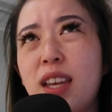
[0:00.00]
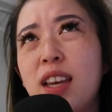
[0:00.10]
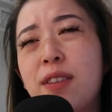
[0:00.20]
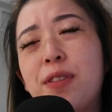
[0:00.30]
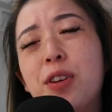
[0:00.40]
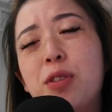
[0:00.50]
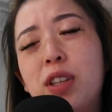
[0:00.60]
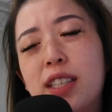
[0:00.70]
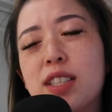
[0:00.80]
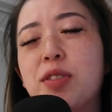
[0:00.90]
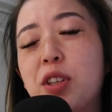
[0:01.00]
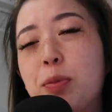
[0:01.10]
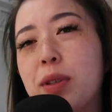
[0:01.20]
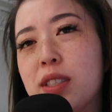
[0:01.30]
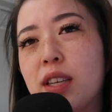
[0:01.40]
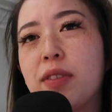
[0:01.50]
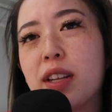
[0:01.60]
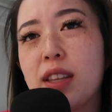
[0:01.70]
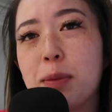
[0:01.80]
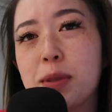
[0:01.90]
If you like this video, please give it a
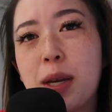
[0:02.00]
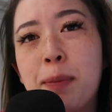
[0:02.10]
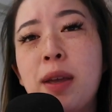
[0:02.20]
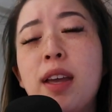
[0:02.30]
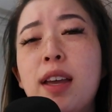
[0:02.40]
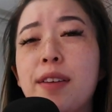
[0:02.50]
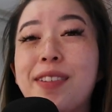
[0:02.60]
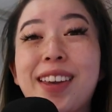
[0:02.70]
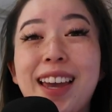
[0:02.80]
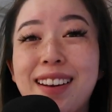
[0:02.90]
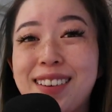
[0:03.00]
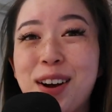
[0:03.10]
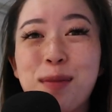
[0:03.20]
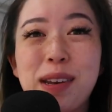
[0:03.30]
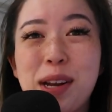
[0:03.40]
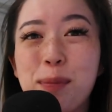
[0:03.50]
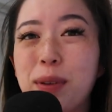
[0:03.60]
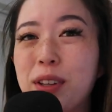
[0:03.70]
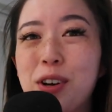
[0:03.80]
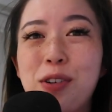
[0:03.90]
thumbs up. If you can, comment down
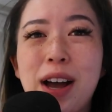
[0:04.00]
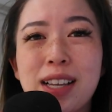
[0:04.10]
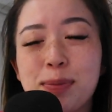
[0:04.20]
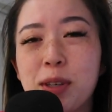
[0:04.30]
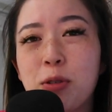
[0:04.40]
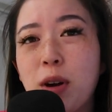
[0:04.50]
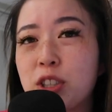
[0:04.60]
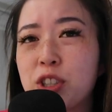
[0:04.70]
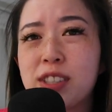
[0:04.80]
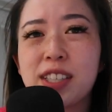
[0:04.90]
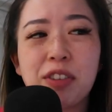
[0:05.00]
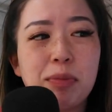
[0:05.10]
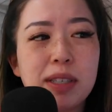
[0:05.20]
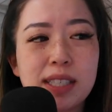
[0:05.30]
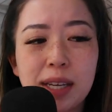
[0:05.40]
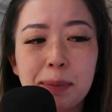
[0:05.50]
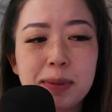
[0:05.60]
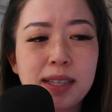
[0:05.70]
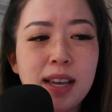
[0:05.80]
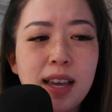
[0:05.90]
below, ask me questions, give me
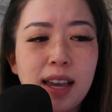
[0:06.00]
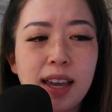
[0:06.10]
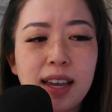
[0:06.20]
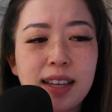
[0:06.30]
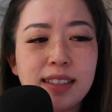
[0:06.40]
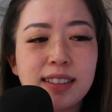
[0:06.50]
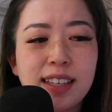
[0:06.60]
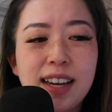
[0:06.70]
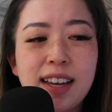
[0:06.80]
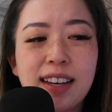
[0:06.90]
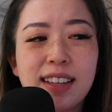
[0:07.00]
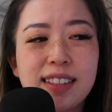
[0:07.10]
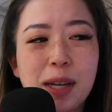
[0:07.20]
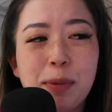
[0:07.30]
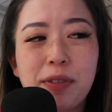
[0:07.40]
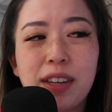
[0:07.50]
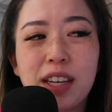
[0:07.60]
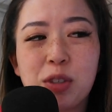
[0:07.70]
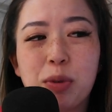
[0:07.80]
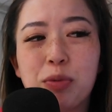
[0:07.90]
tips, and yeah, any type of
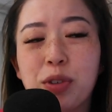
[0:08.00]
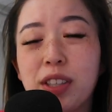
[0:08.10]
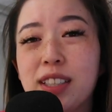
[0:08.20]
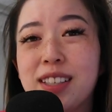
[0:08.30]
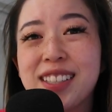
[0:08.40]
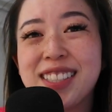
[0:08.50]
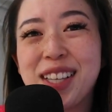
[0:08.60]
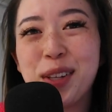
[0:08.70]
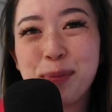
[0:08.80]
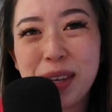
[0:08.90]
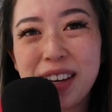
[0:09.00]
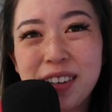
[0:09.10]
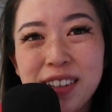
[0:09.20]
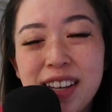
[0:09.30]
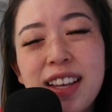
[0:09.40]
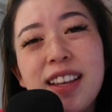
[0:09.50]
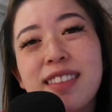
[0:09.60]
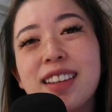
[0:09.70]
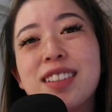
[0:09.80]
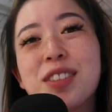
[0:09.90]
engagement really does help me out.
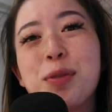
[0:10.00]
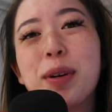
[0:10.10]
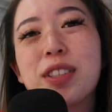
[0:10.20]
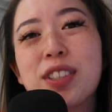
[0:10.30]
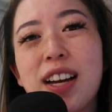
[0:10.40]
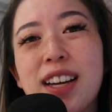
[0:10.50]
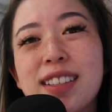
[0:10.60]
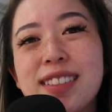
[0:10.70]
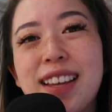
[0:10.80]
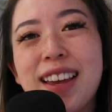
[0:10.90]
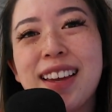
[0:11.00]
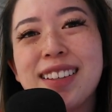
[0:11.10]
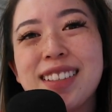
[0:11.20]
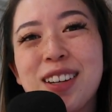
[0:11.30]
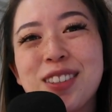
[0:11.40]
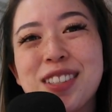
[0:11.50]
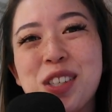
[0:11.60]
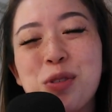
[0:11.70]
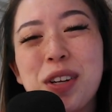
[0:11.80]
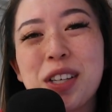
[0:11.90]
Thanks so much guys, and I'll see
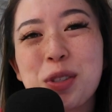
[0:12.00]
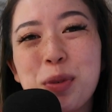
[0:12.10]
you next